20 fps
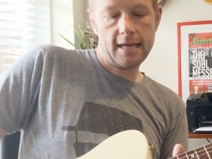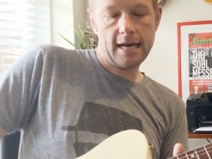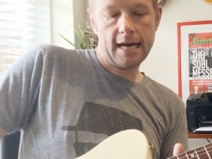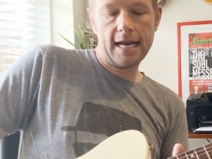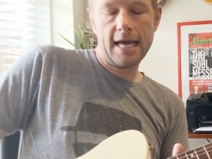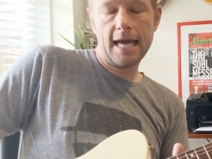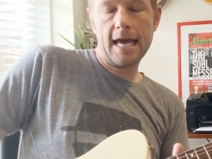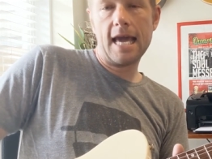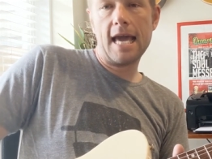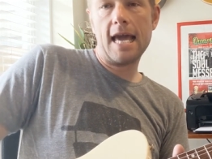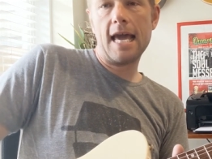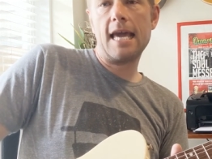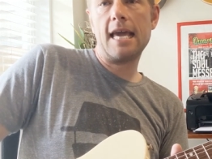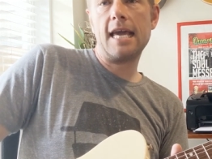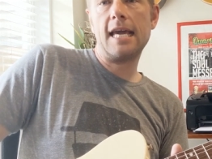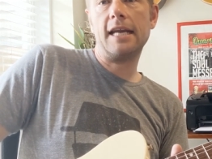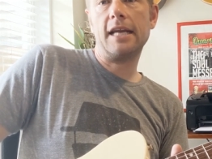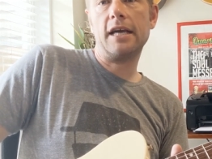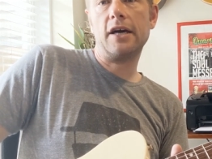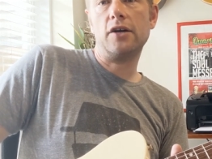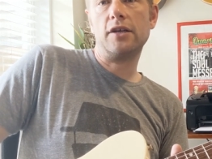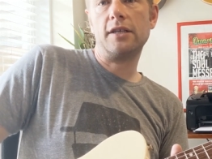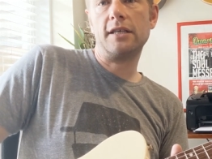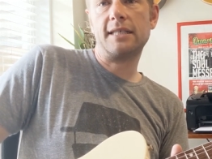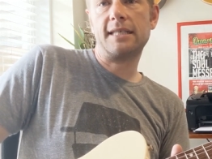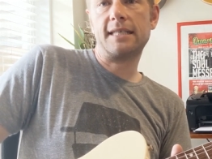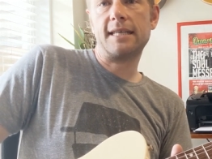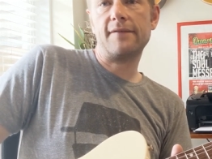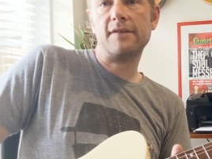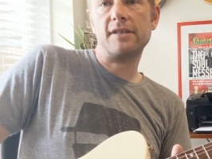that E note
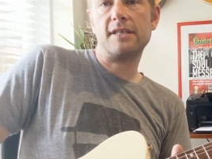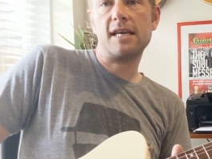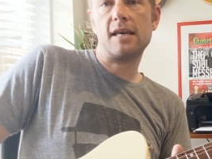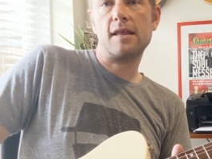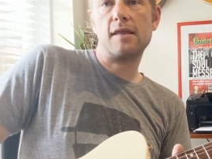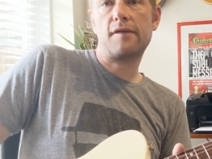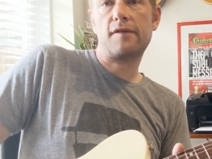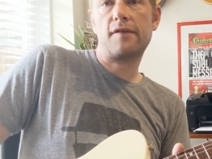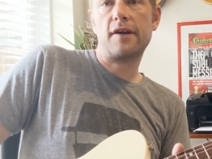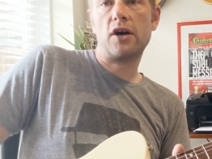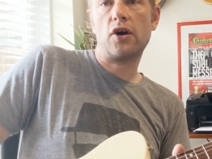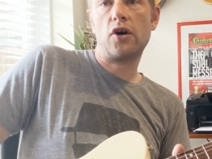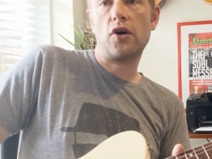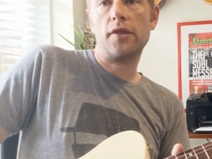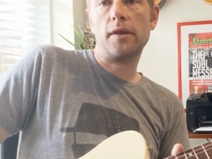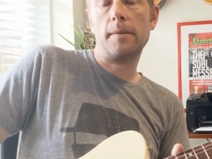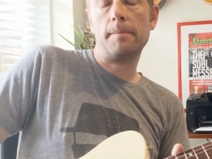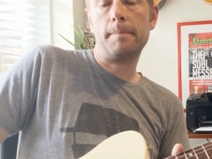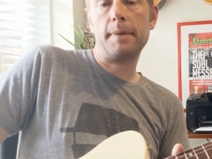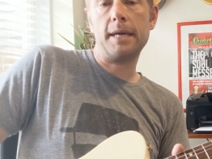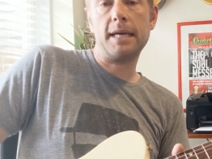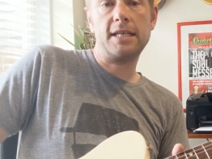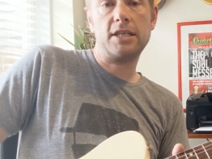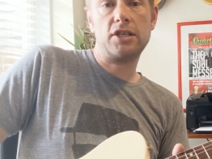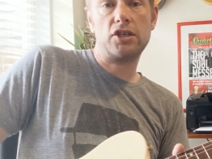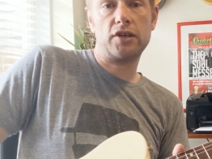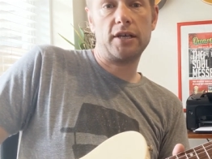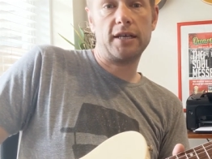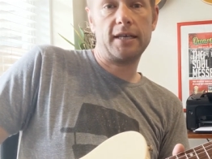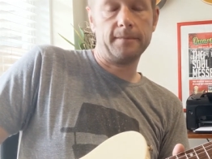at seventeenth fret on the B
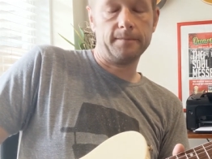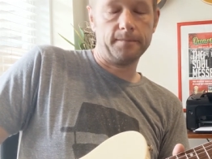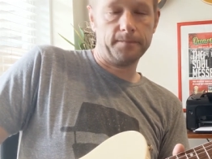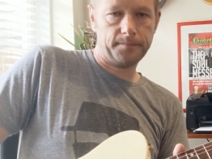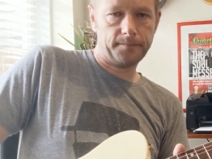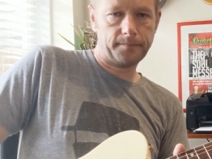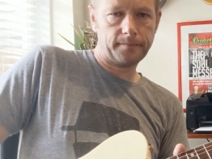string,